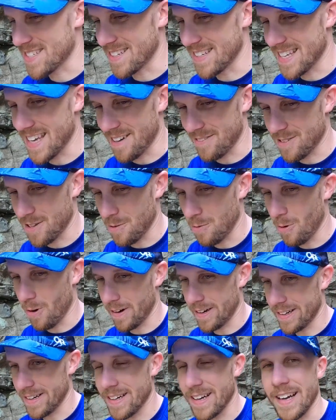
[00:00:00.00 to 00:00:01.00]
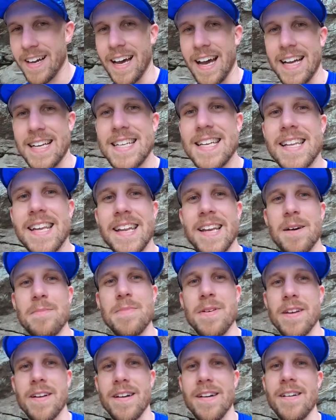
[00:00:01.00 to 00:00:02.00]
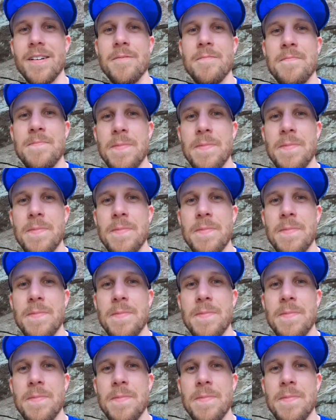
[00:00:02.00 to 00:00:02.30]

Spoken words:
good to have good water. I did get up here,